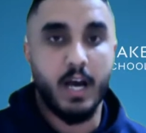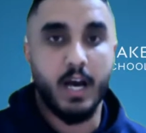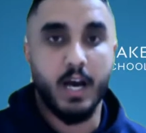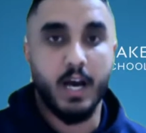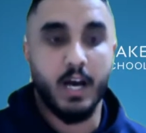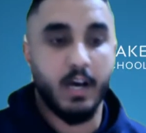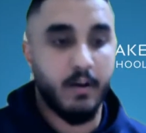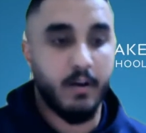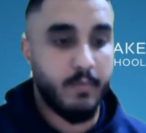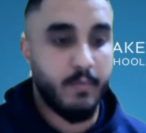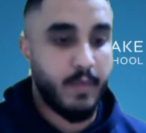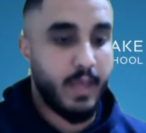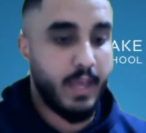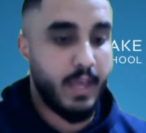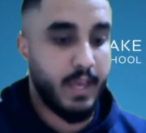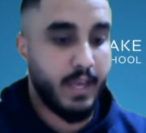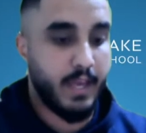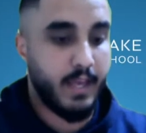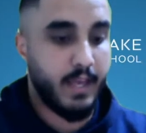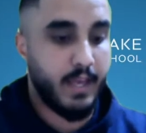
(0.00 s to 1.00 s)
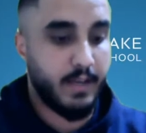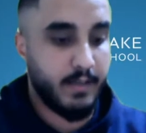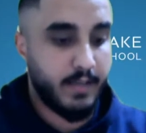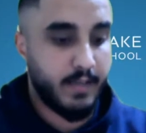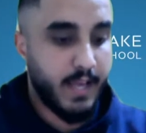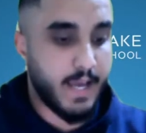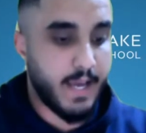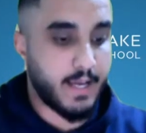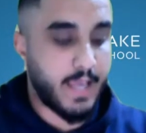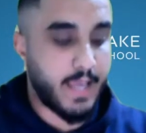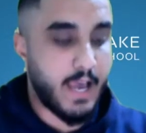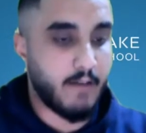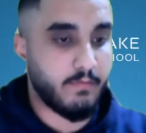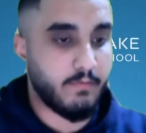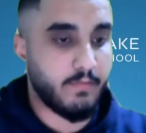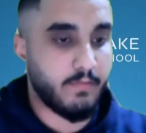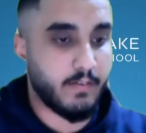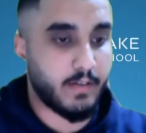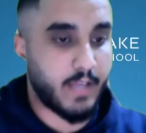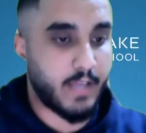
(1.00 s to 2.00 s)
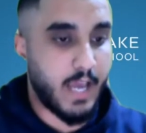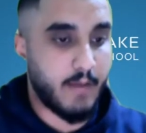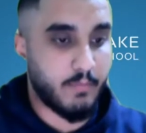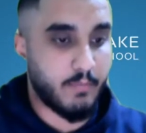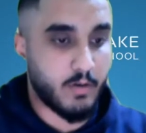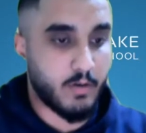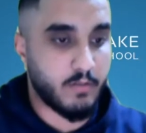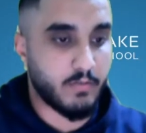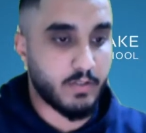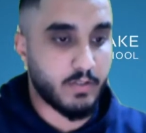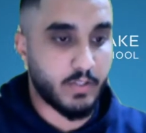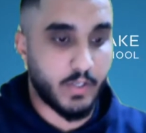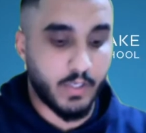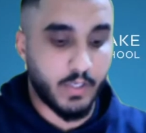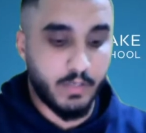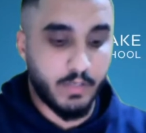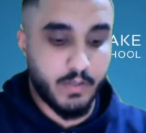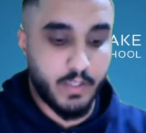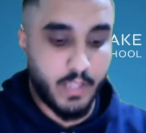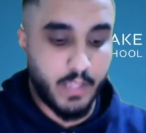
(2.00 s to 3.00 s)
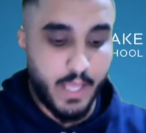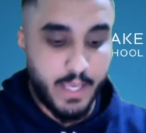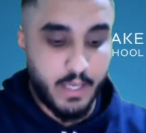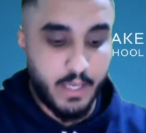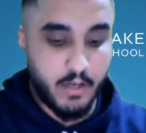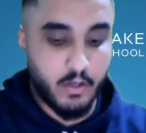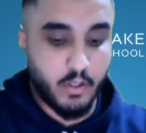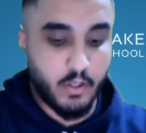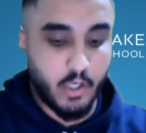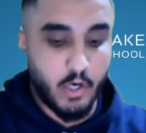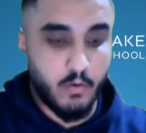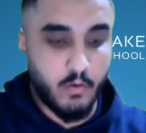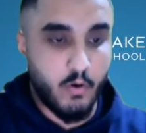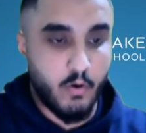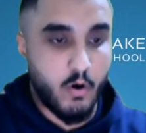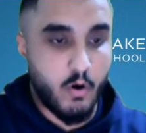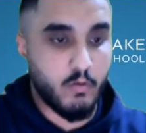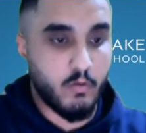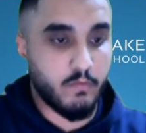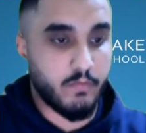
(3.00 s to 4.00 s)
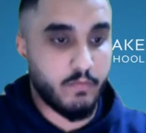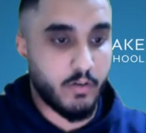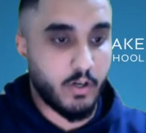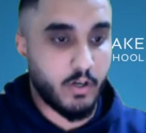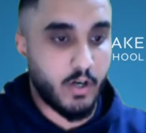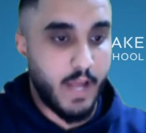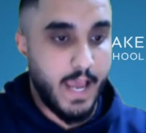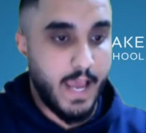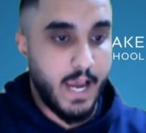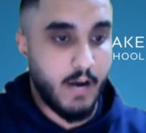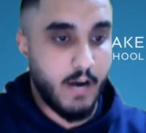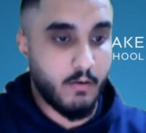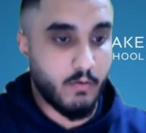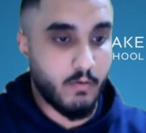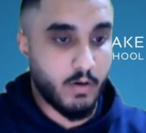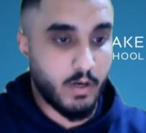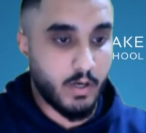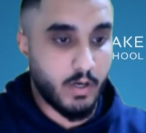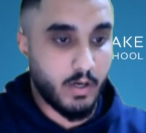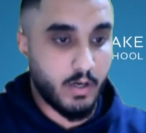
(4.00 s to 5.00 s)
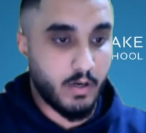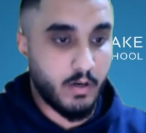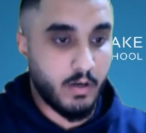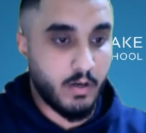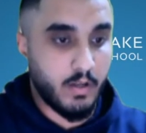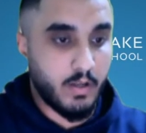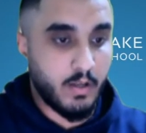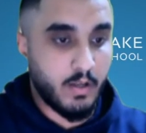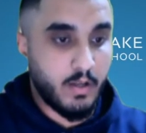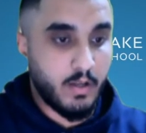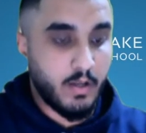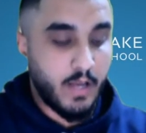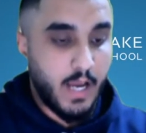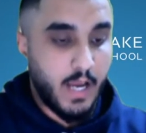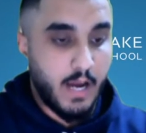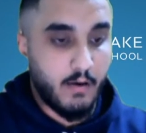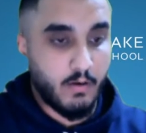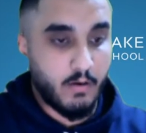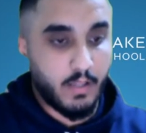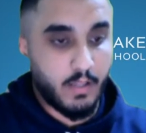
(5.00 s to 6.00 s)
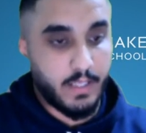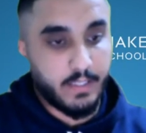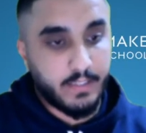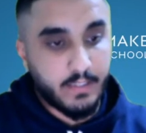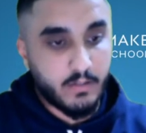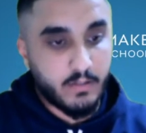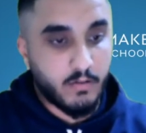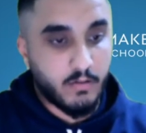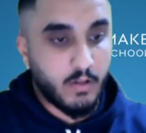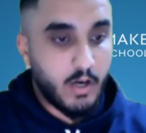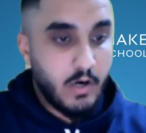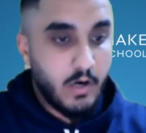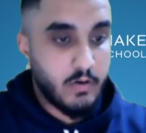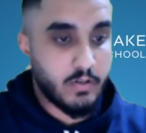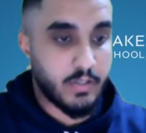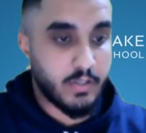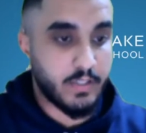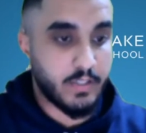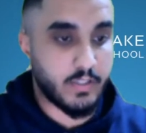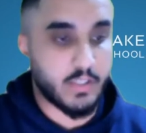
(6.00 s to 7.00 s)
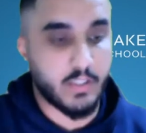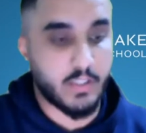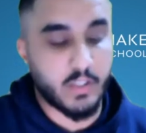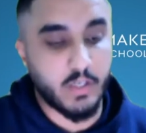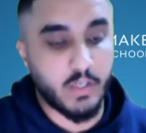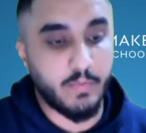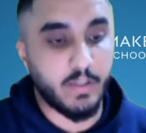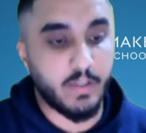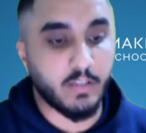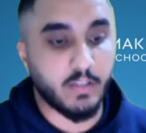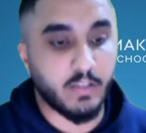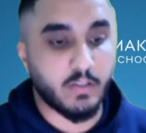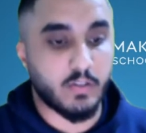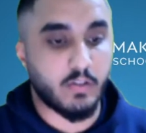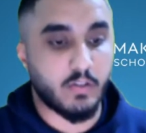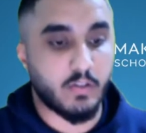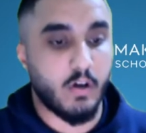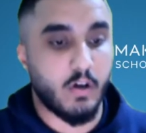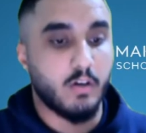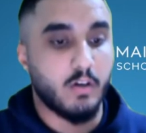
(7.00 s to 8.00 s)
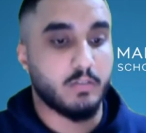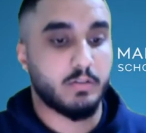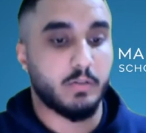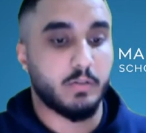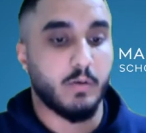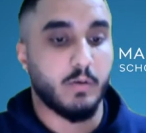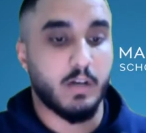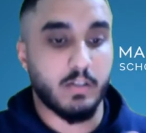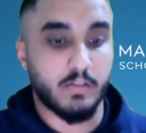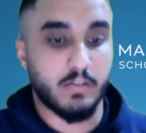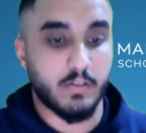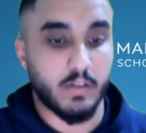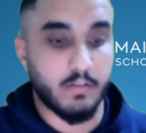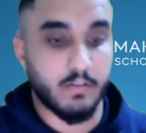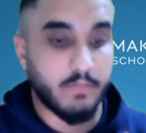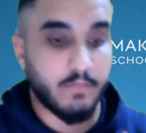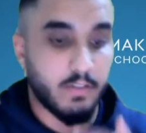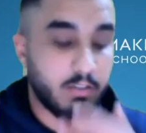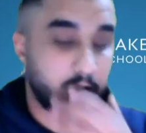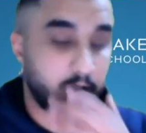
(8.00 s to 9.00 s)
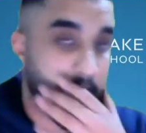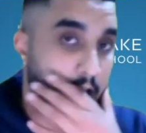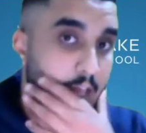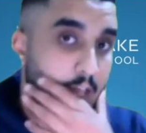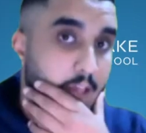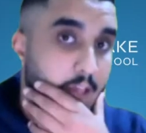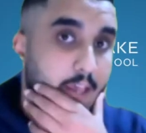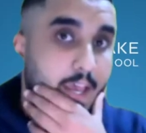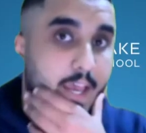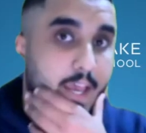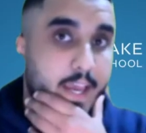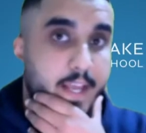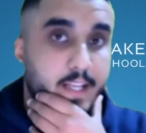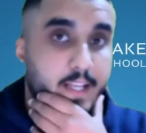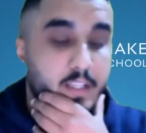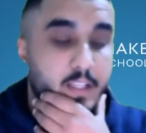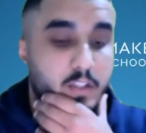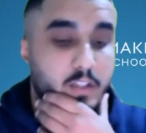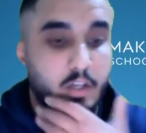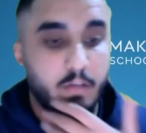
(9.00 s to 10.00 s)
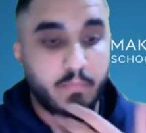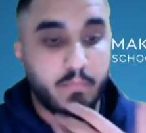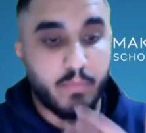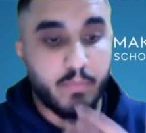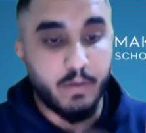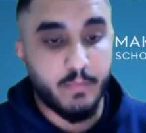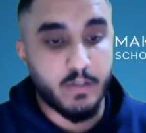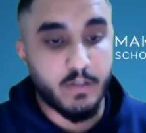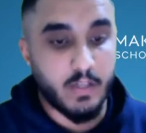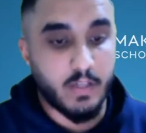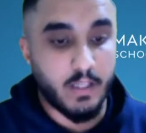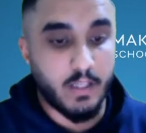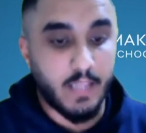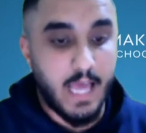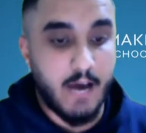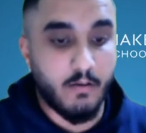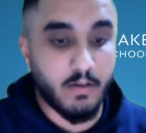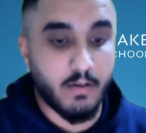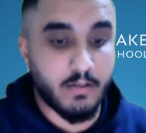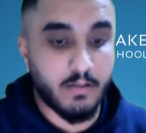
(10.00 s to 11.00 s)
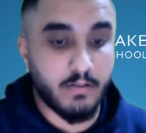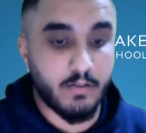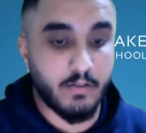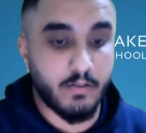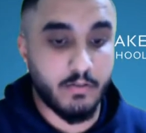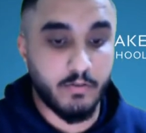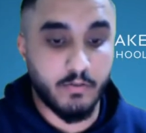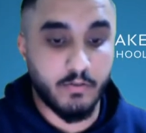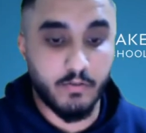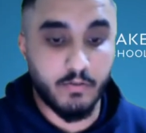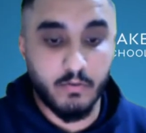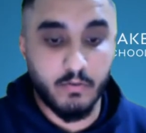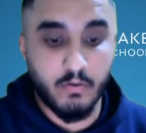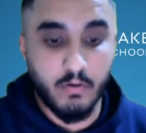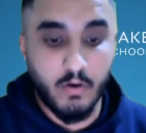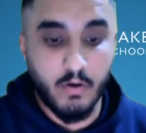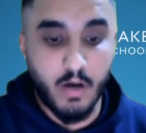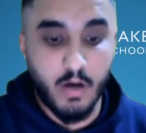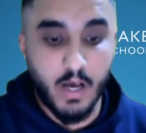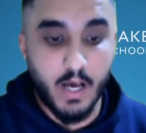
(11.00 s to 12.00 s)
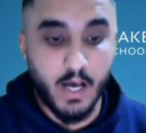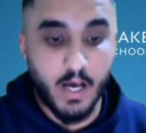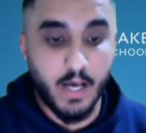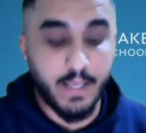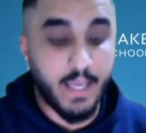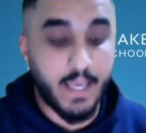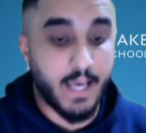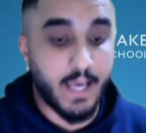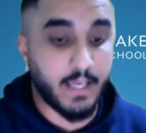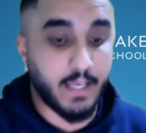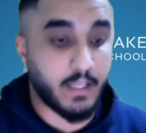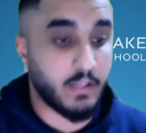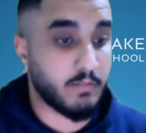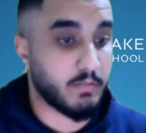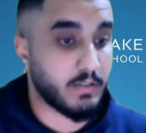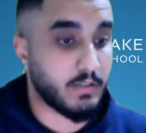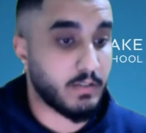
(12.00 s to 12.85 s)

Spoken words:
And yeah, CapRover is gonna go over our DigitalOcean. It's gonna be installed to our server, and it's gonna pretty much allow us to can you